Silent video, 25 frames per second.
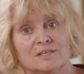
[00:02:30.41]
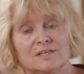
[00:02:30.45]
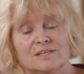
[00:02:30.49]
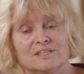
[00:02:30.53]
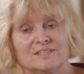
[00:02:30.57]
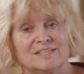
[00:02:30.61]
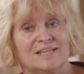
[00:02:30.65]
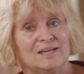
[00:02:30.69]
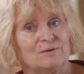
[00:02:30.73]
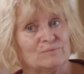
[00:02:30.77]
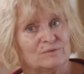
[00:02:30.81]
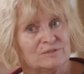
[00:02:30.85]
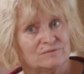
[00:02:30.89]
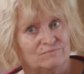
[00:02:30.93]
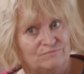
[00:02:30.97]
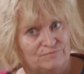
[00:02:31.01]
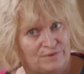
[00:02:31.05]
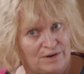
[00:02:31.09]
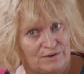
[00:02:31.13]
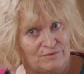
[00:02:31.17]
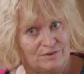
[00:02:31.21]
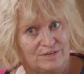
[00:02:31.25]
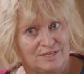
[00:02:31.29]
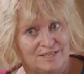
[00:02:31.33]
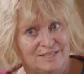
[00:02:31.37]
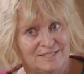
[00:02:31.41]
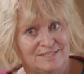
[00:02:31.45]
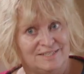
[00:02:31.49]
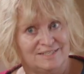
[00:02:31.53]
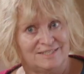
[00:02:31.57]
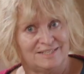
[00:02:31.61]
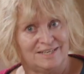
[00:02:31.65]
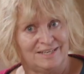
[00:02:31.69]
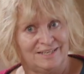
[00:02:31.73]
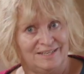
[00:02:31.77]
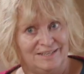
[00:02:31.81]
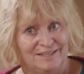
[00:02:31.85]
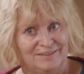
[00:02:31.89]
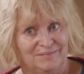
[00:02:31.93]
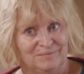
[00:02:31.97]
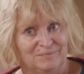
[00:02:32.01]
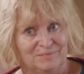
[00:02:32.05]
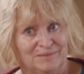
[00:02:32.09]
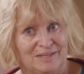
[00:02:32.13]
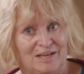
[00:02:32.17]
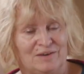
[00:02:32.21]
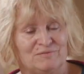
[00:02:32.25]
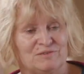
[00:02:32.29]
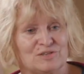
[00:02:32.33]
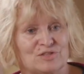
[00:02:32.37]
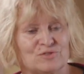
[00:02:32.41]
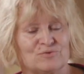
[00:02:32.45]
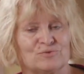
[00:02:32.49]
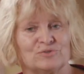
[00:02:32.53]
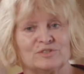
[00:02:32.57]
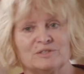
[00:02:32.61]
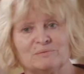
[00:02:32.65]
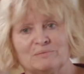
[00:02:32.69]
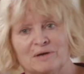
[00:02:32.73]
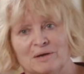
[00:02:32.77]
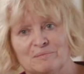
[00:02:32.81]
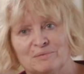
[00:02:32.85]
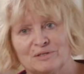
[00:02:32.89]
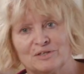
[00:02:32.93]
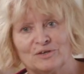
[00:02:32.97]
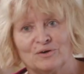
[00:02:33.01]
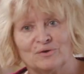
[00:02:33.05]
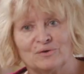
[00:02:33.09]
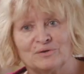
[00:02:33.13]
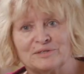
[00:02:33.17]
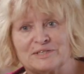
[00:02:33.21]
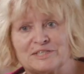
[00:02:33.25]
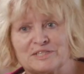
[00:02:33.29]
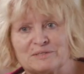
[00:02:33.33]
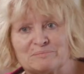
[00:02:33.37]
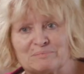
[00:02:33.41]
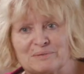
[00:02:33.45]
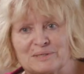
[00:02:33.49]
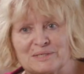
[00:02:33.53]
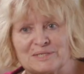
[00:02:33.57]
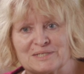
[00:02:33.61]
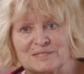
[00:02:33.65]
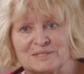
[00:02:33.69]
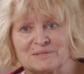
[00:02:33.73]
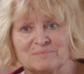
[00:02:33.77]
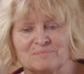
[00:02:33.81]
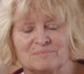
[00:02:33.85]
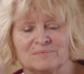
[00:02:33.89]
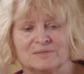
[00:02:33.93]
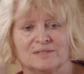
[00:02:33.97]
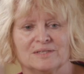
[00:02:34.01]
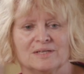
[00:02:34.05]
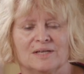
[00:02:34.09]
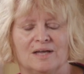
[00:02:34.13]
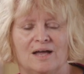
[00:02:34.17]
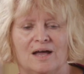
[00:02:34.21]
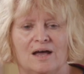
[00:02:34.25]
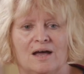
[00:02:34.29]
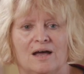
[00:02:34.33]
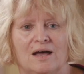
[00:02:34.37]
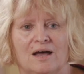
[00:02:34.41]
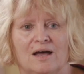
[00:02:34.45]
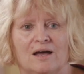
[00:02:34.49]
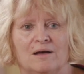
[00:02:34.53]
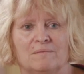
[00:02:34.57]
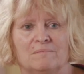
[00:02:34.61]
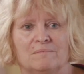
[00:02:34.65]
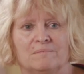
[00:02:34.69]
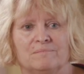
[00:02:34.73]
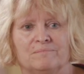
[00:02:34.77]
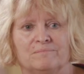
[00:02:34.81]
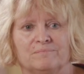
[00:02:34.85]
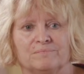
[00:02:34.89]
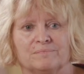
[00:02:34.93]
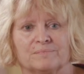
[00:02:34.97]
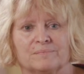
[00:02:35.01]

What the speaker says: So that was very easy, having thought it might be the hardest bit. I